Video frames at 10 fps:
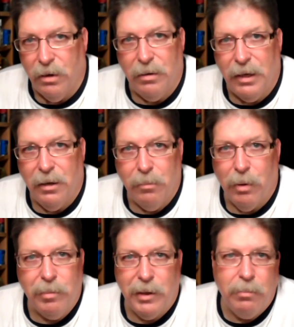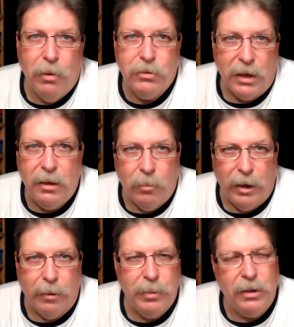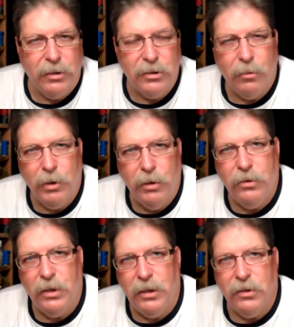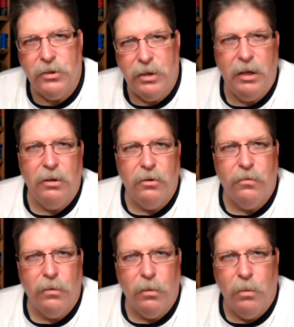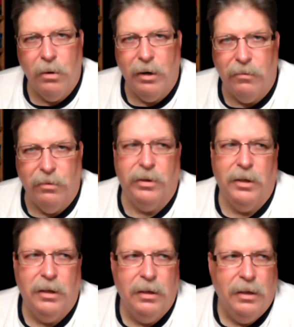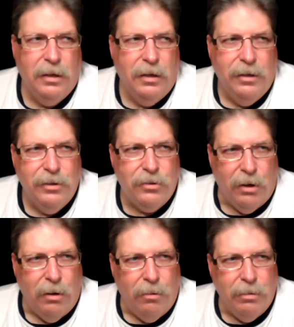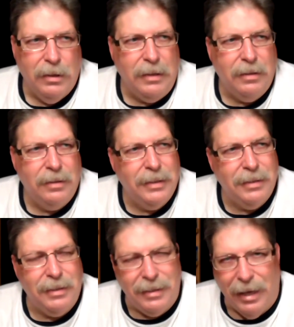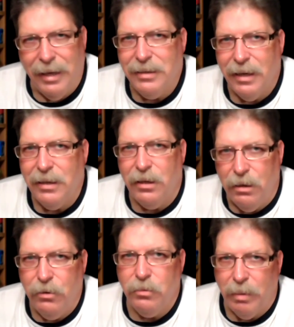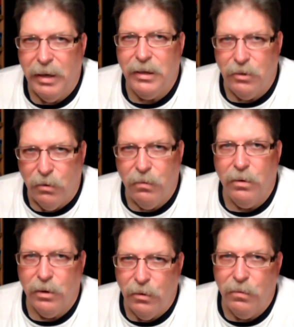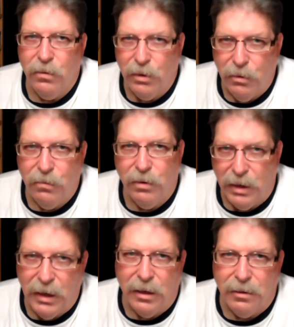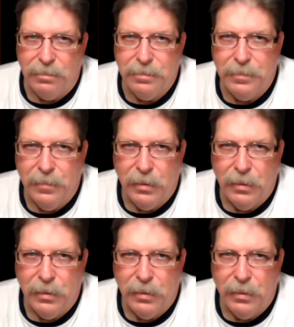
You couldn't get them probably most anywhere because they were using the steel for the war effort. So guys had to use blades over and over and over again.